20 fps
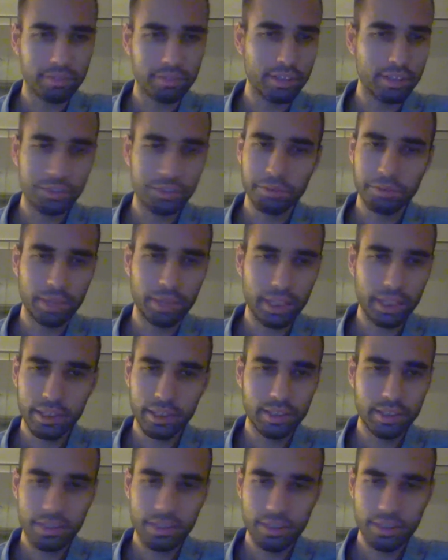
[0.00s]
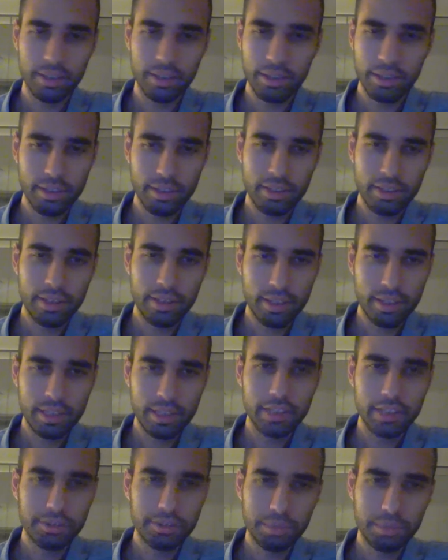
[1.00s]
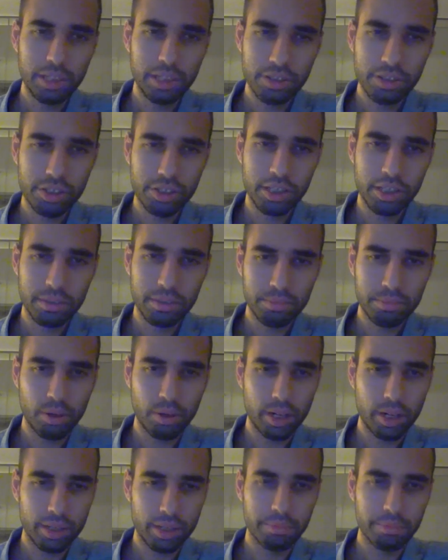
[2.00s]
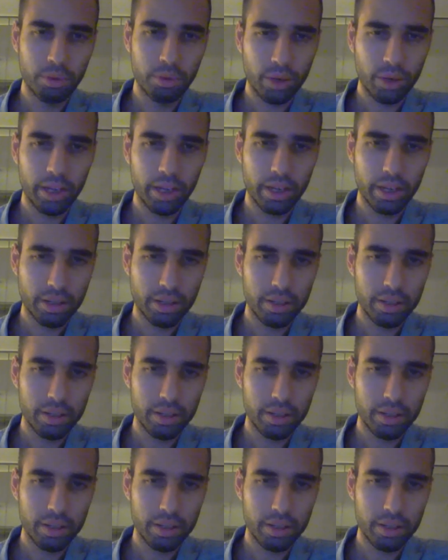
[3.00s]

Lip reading: Doesn't mean shit, buddy boy.